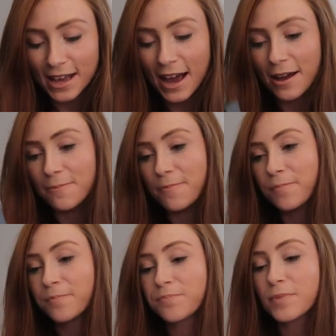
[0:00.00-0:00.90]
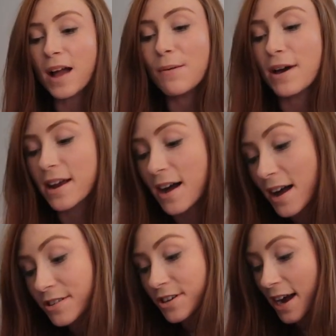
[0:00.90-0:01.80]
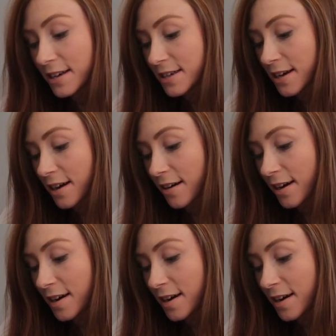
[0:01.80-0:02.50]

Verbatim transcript: I'm on a contract here